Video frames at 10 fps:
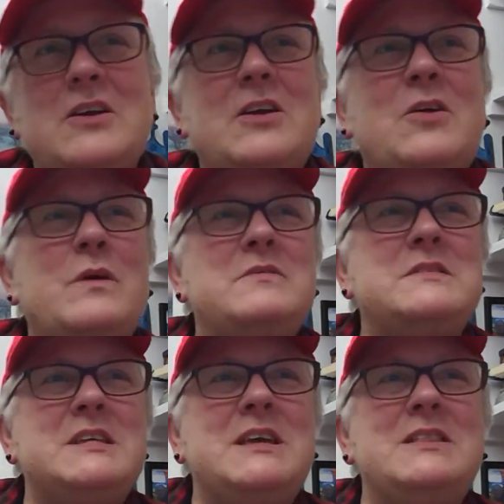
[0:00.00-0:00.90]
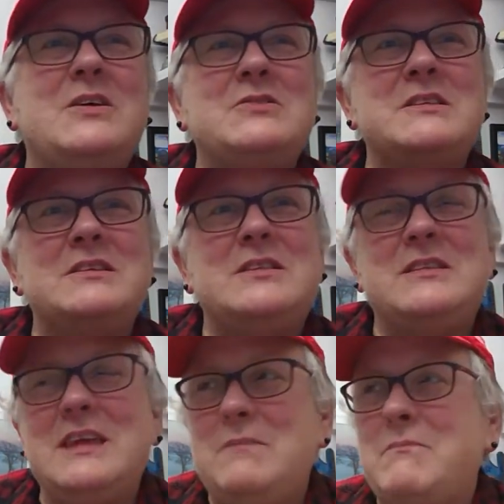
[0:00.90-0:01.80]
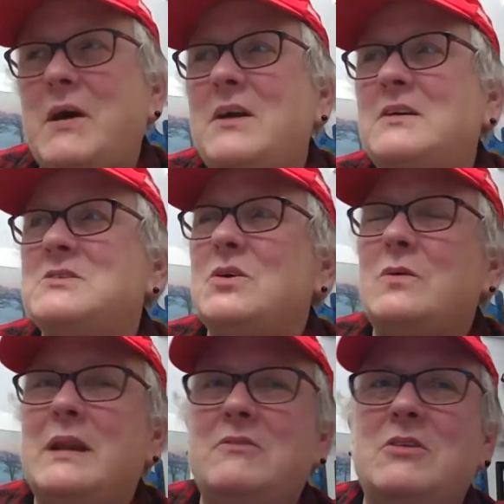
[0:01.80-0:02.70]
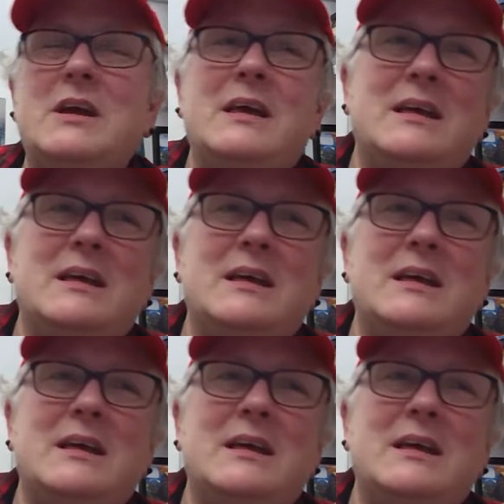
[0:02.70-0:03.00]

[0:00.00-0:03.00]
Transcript: You know, we've seen those in theme parks or whatever.